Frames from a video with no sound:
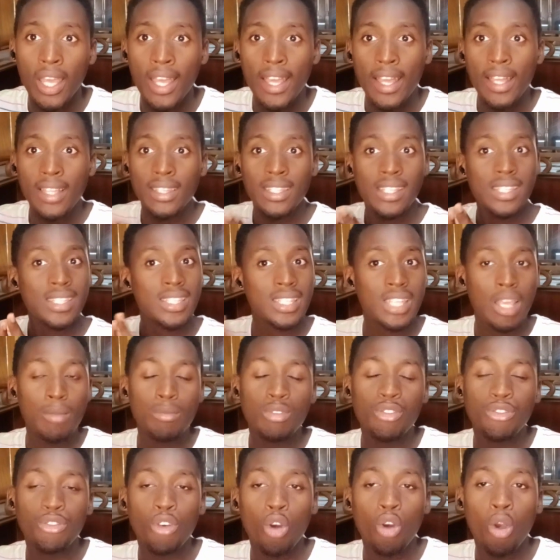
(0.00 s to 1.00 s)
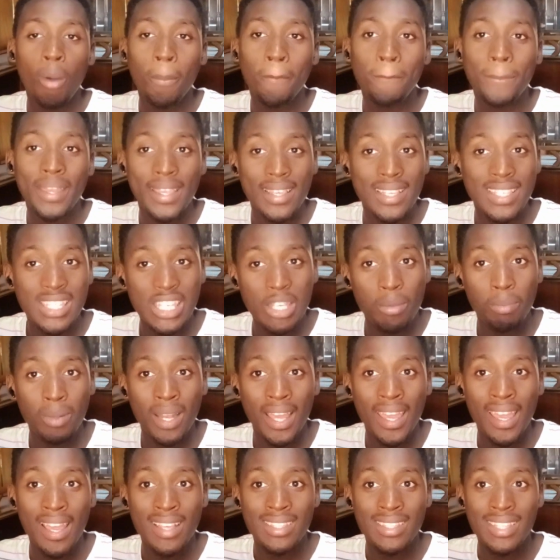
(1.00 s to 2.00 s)
the Sims 4 PC
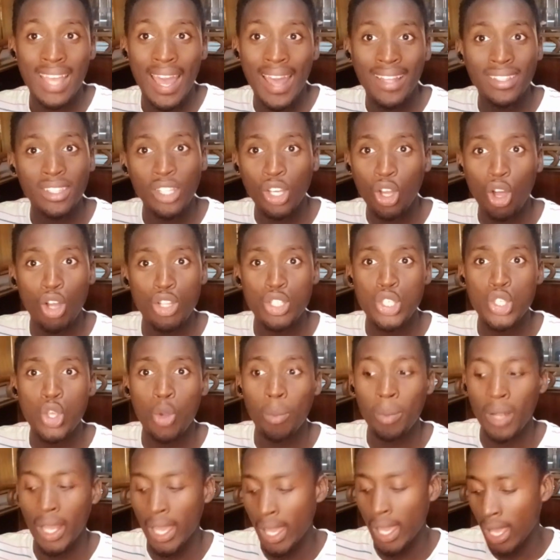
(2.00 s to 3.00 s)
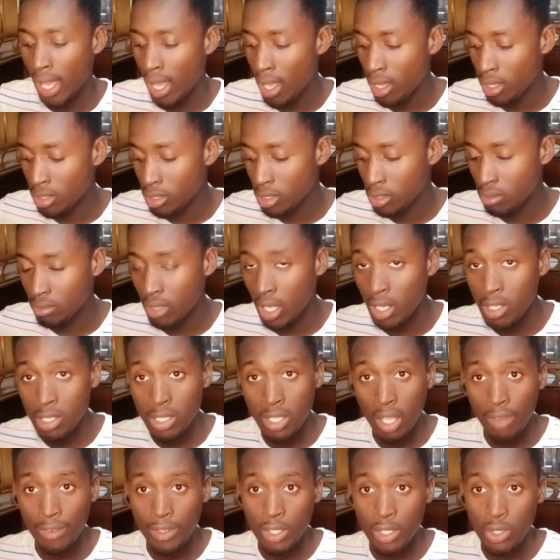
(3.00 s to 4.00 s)
players and the console players, get
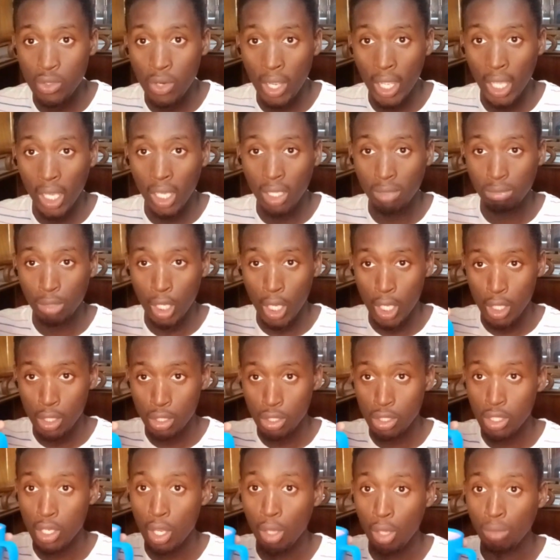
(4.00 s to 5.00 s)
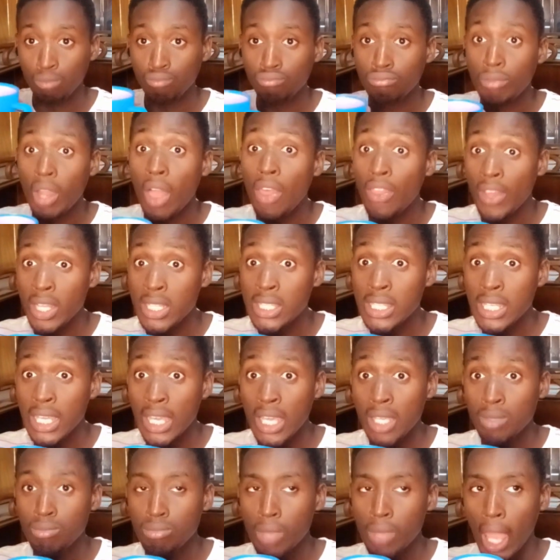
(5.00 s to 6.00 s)
yourself a drink because, you know, the
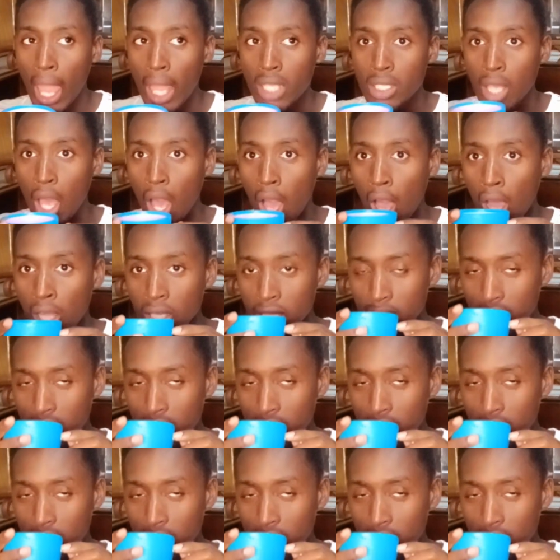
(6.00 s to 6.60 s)
tea is hard.